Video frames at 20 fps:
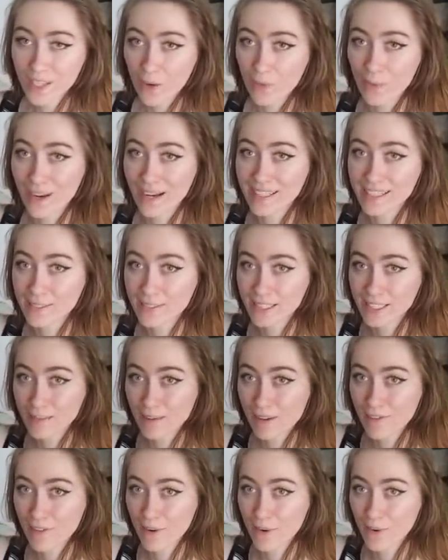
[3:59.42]
We had to switch to
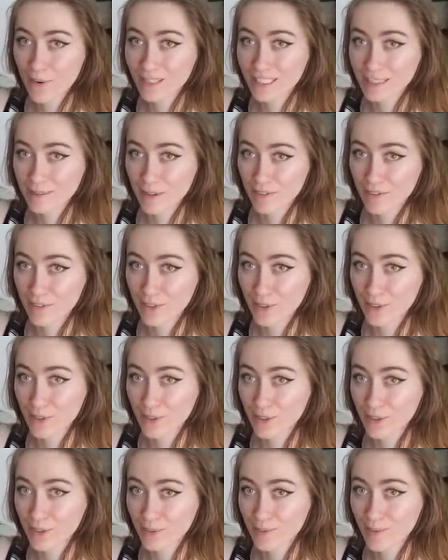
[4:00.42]
my phone because my
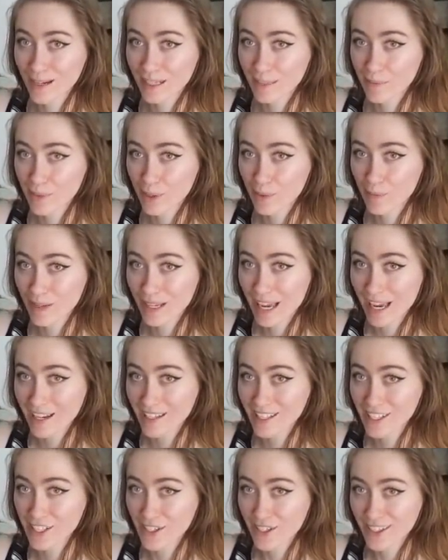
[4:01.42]
few my computer began
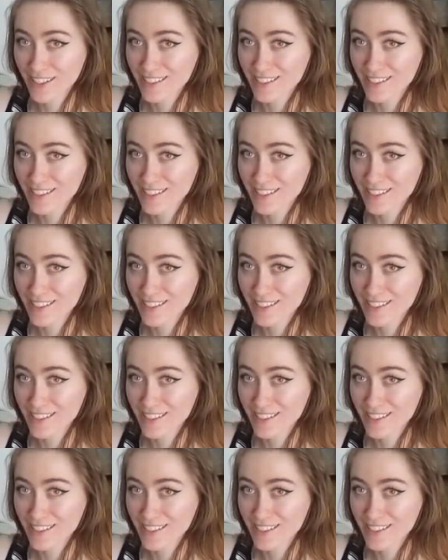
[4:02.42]
to shit